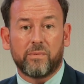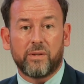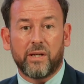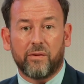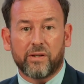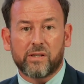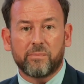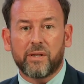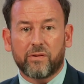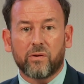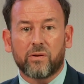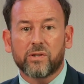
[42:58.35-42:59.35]
you know, there's some
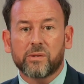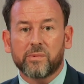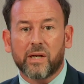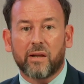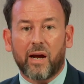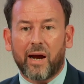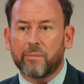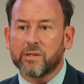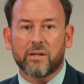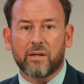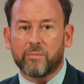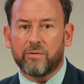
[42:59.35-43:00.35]
difficult customers out there.
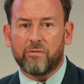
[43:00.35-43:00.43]
Amazon can be